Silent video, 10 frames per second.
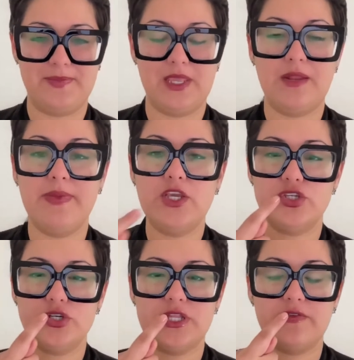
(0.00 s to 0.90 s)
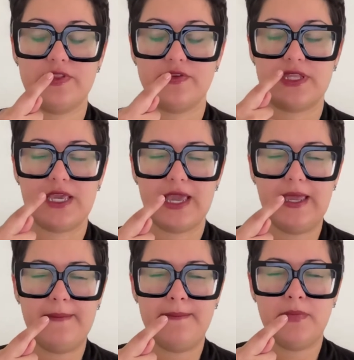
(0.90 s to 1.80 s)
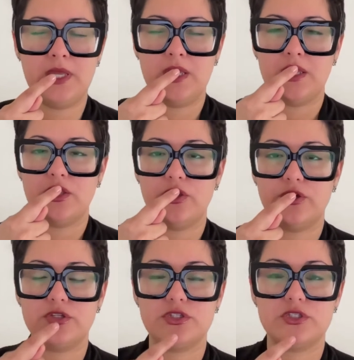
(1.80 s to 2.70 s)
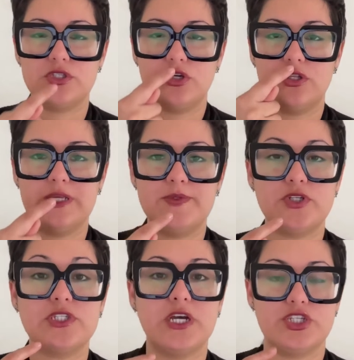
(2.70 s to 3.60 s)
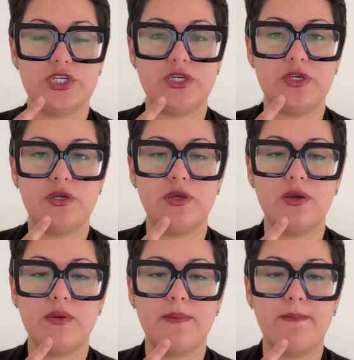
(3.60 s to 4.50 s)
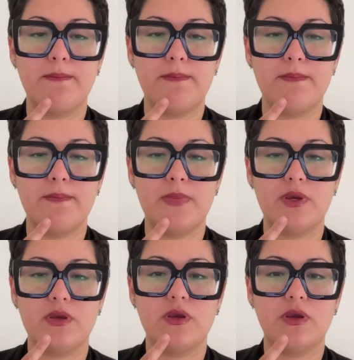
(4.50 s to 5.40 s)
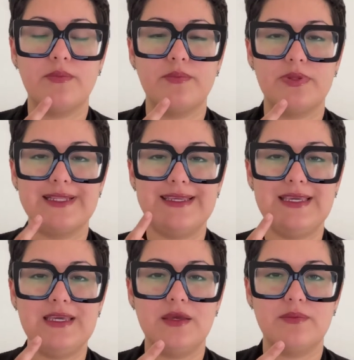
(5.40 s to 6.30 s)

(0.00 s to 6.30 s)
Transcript: And make sure that for the M, your lips are touching. Completed.